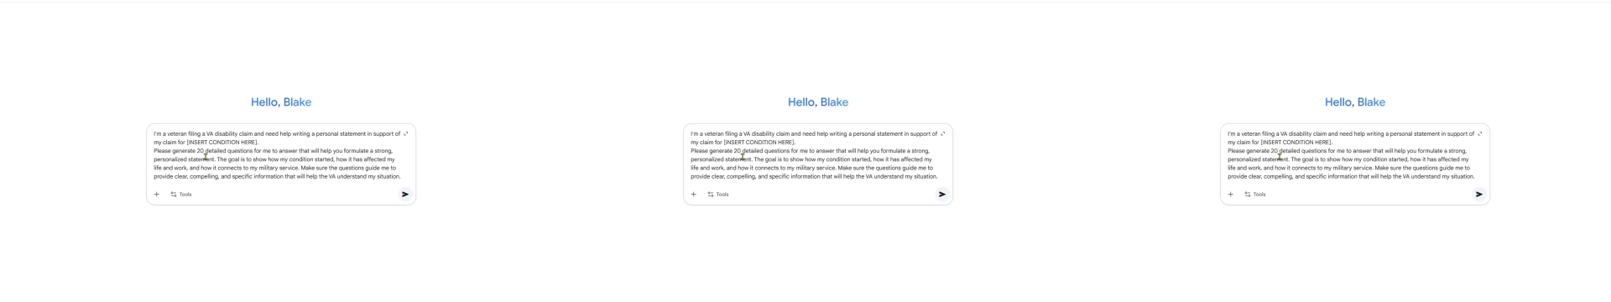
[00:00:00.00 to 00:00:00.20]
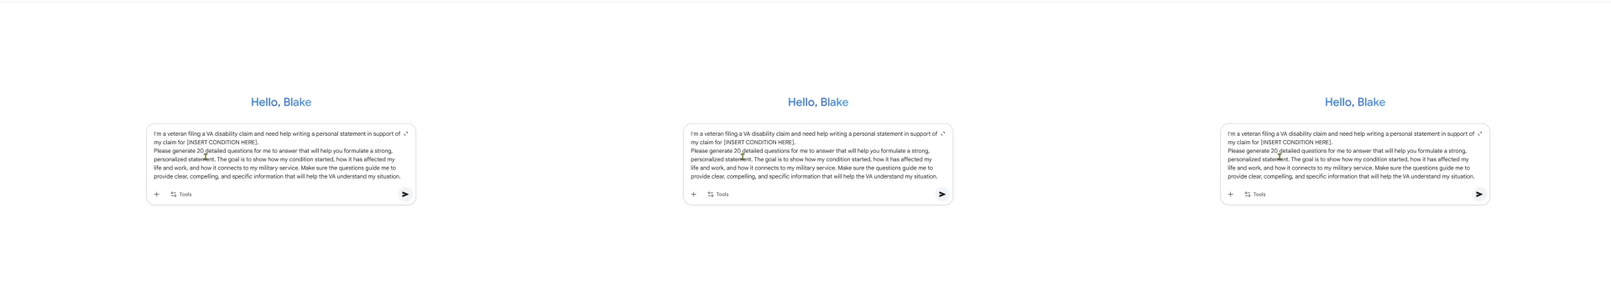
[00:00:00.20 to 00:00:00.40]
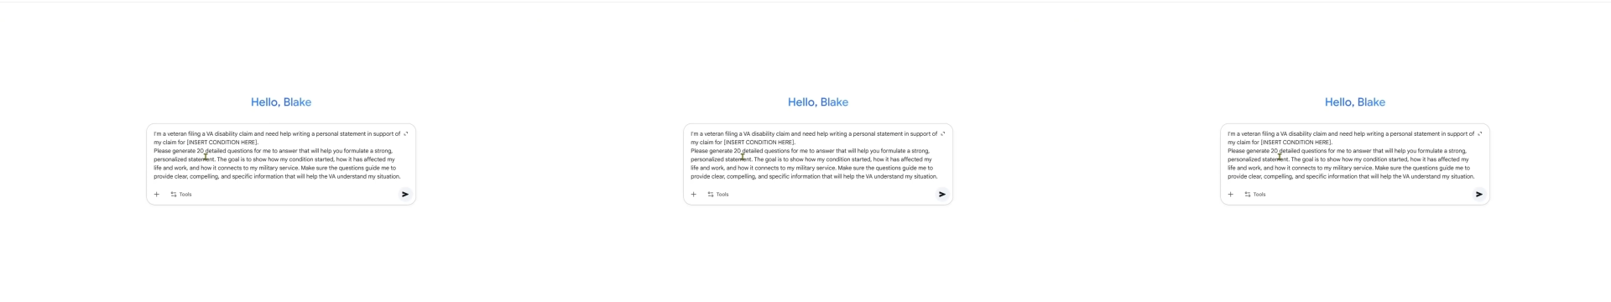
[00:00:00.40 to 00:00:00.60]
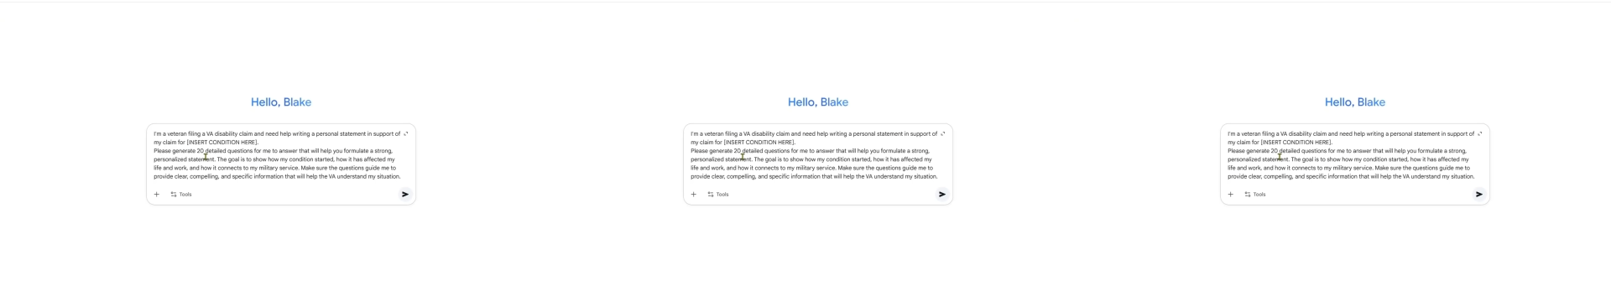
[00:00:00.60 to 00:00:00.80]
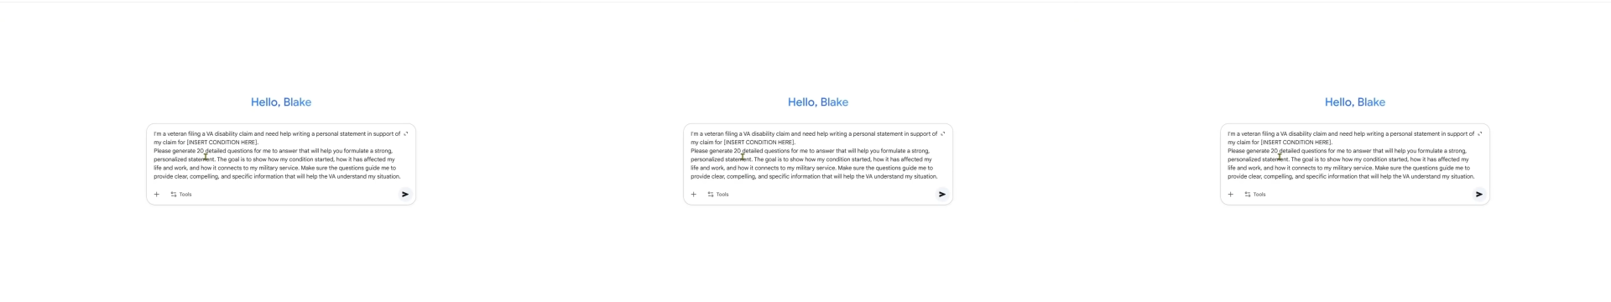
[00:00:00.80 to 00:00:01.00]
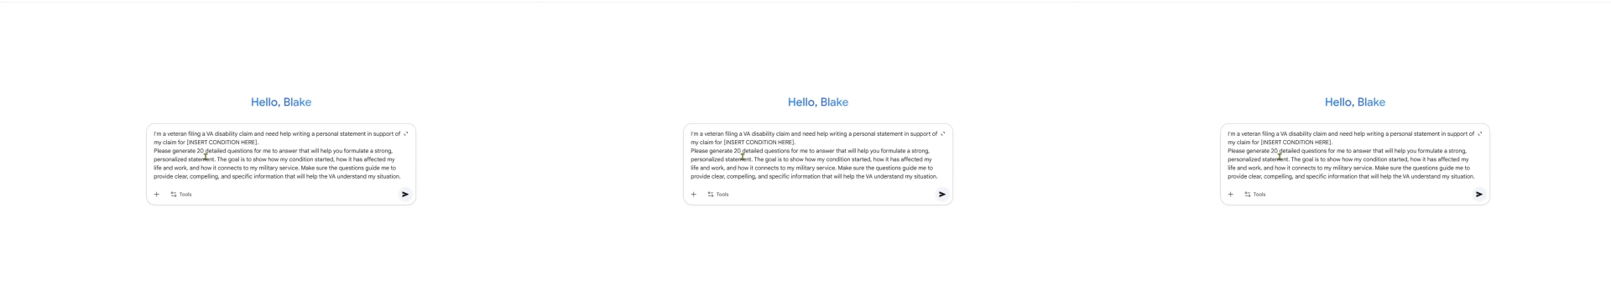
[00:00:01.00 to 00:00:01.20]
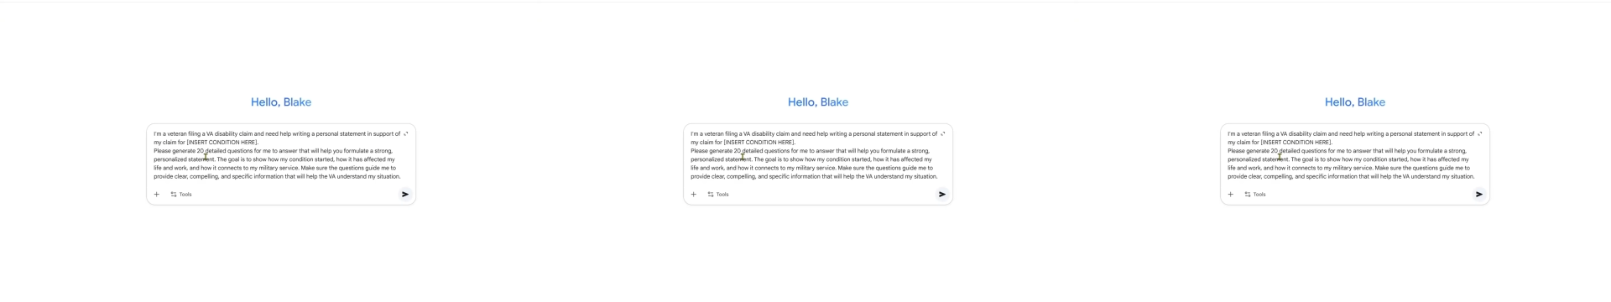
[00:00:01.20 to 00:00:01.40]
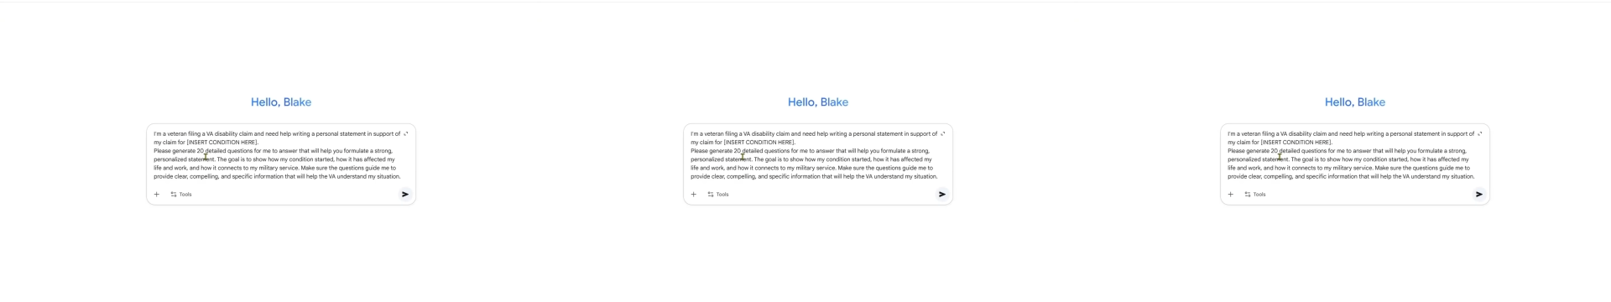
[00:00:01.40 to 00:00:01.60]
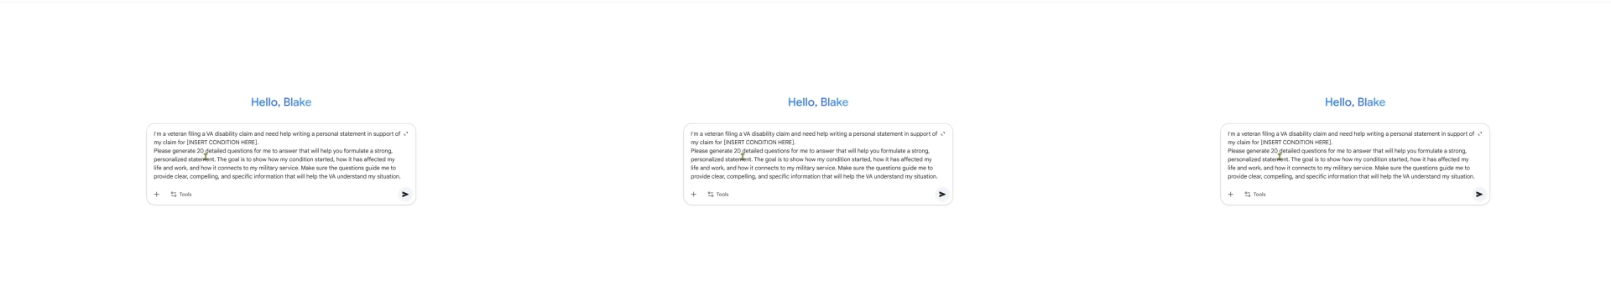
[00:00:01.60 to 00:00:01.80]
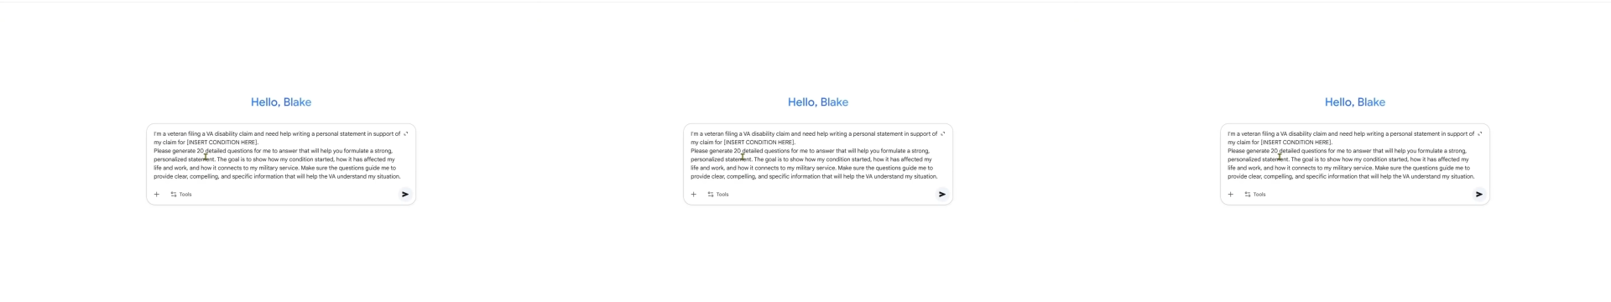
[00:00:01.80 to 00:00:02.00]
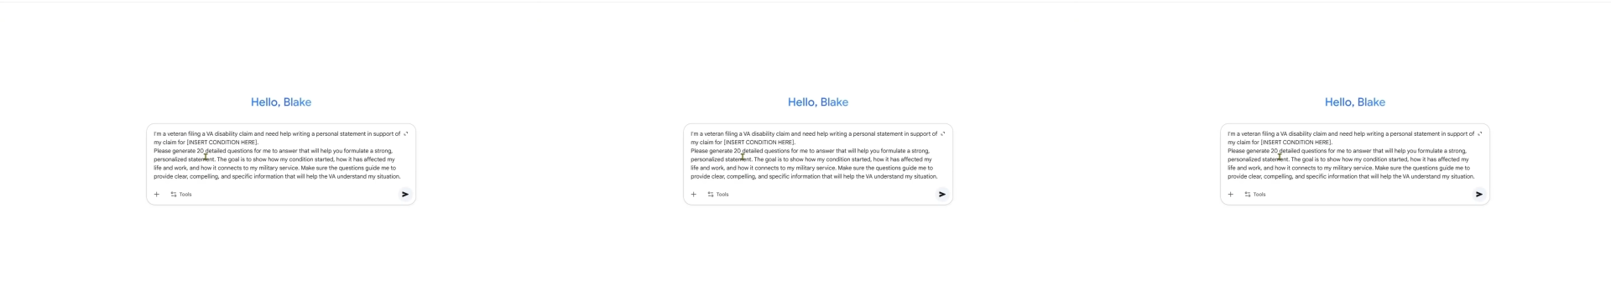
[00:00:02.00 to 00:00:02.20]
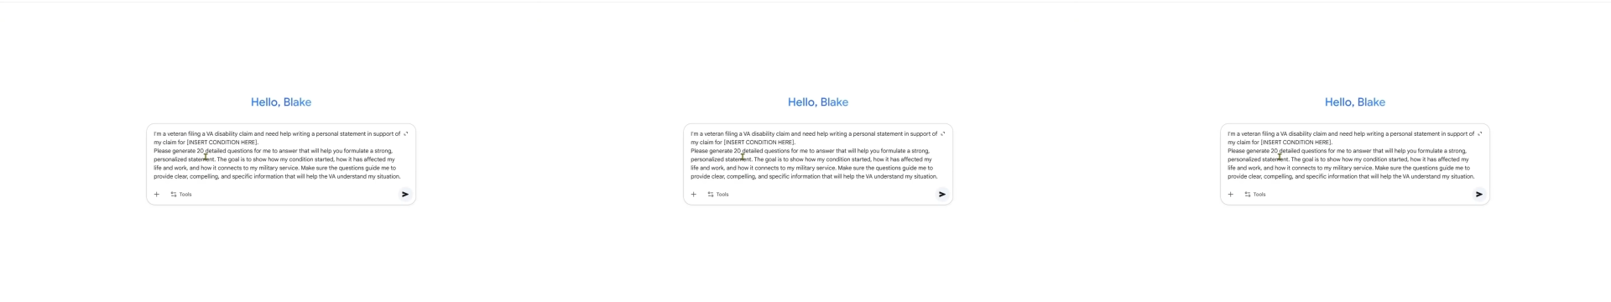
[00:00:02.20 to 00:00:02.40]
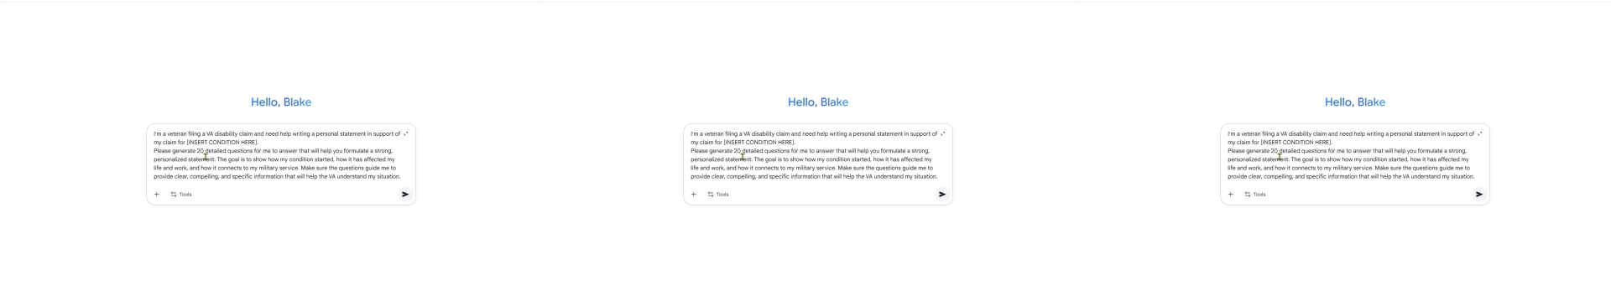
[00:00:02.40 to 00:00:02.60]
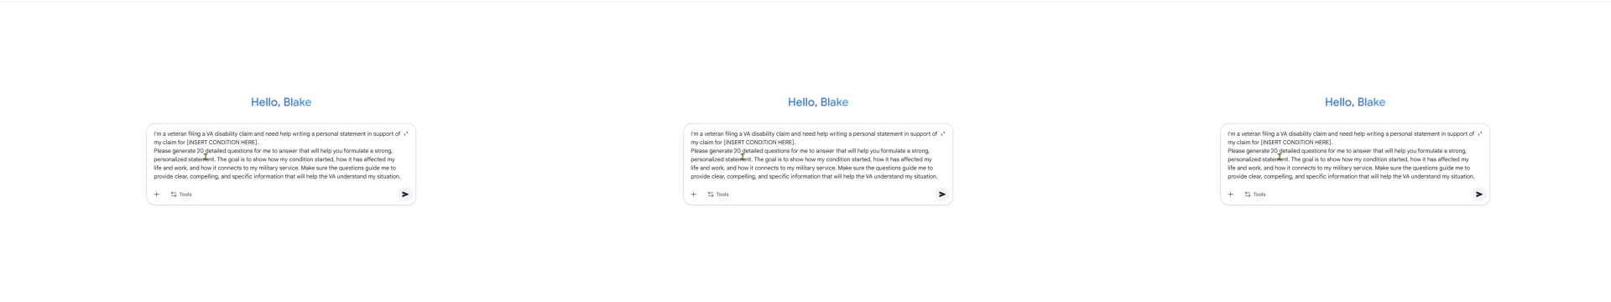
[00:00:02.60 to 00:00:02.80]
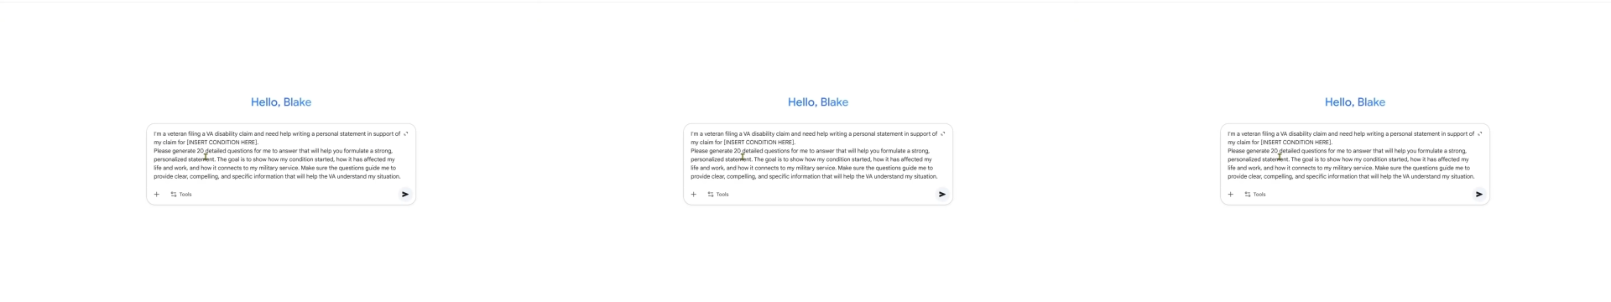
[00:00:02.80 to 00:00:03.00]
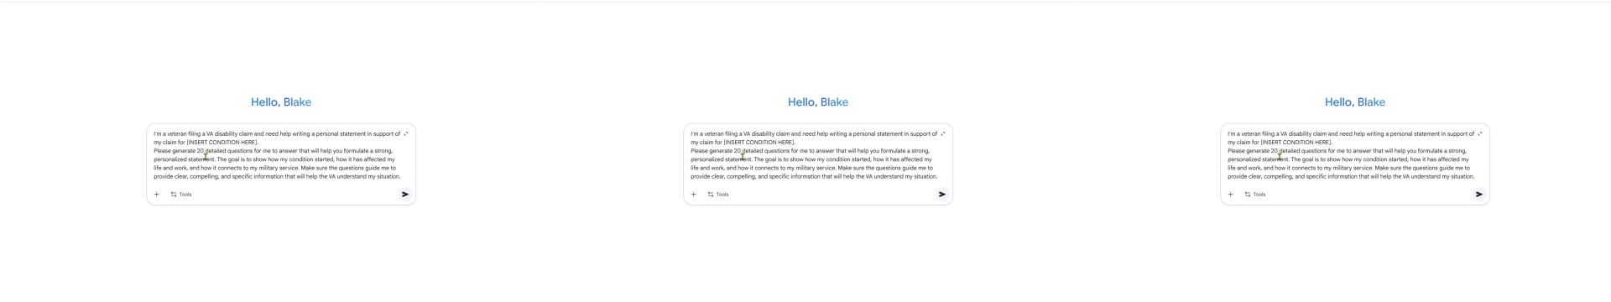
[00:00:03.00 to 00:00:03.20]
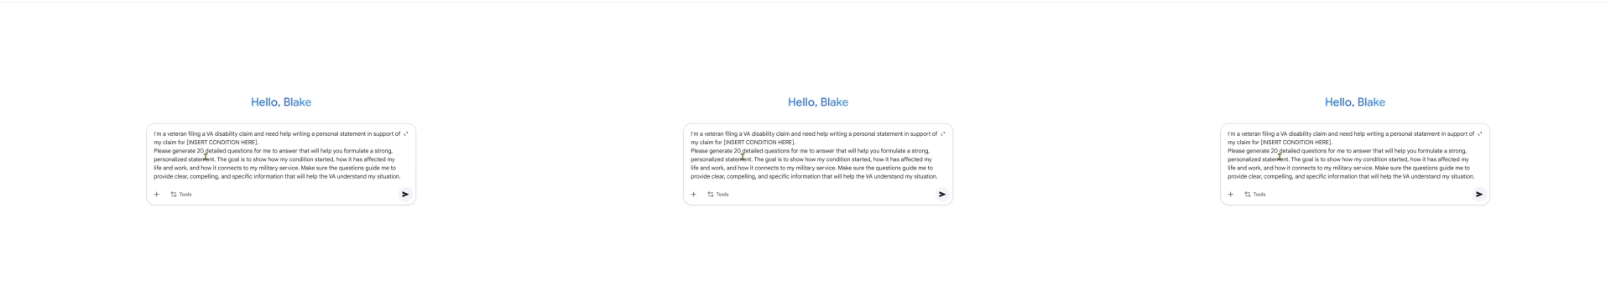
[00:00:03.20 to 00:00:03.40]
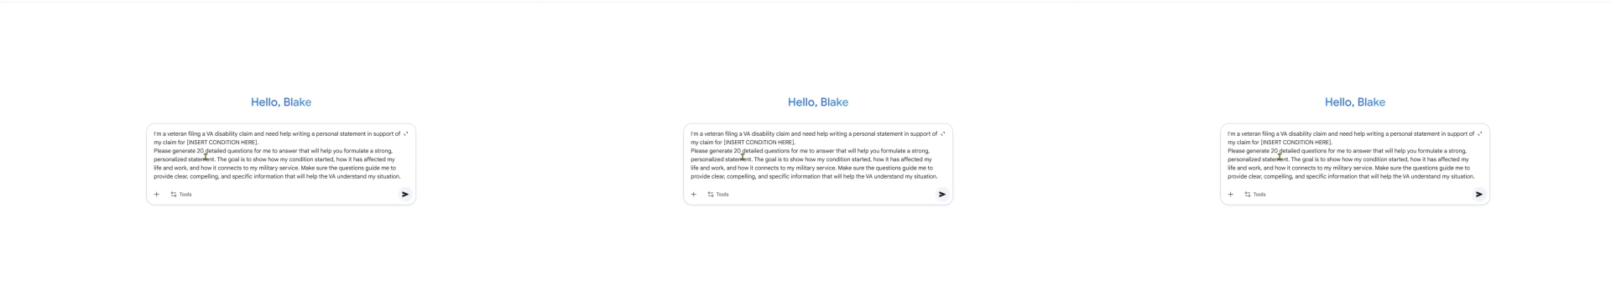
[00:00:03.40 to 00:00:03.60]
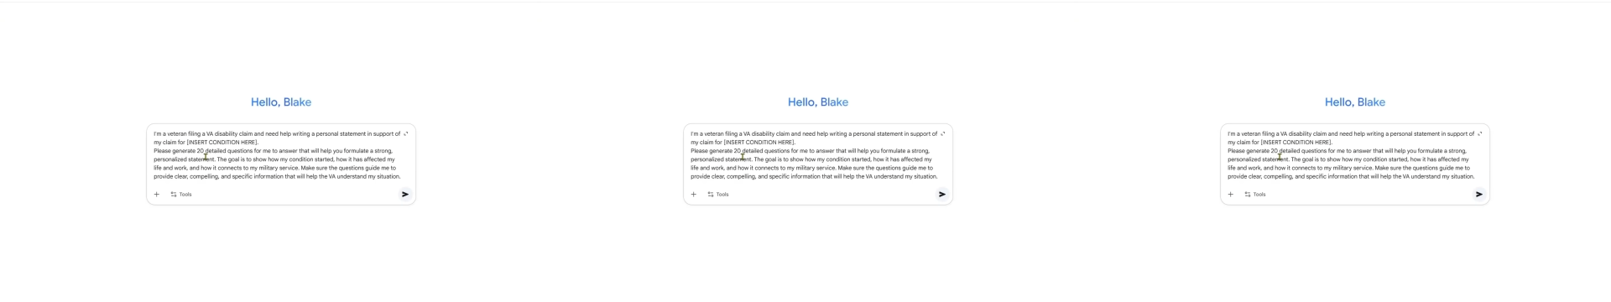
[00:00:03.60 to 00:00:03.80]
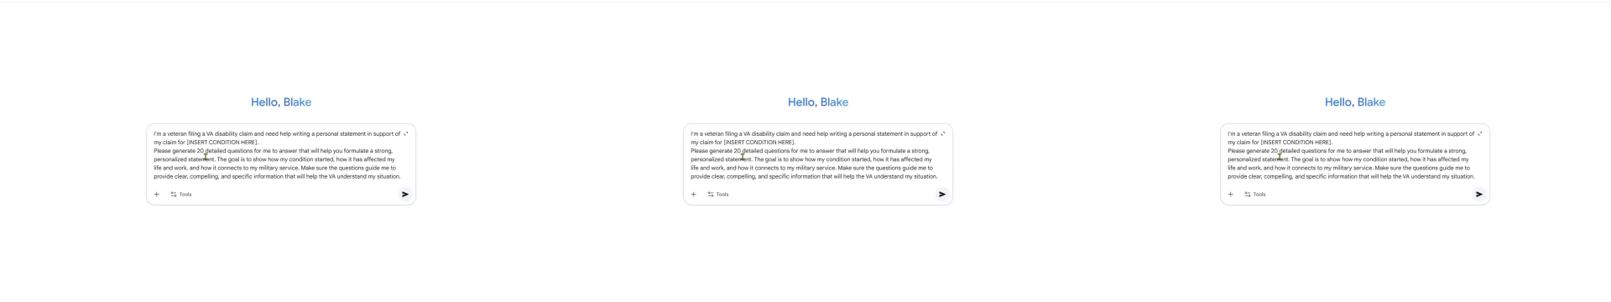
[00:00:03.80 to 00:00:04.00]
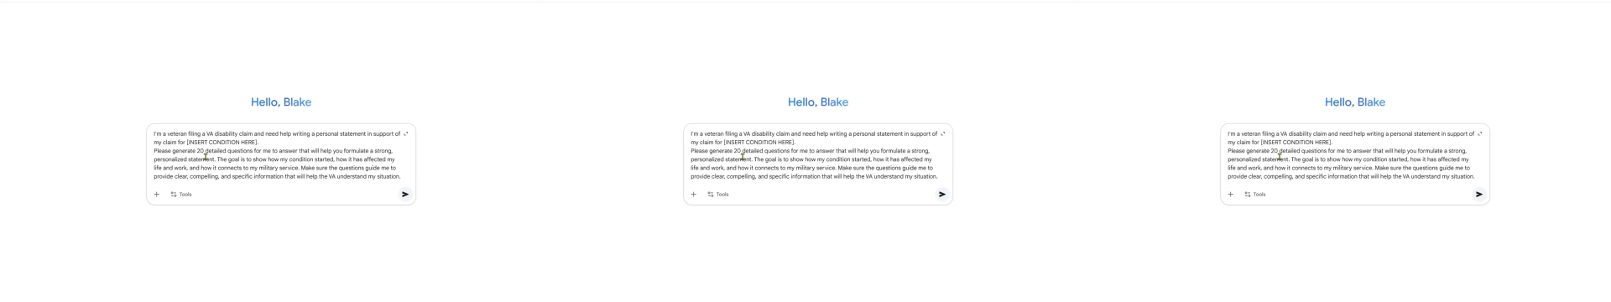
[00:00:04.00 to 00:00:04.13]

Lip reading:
Nobody's mouth can be seen.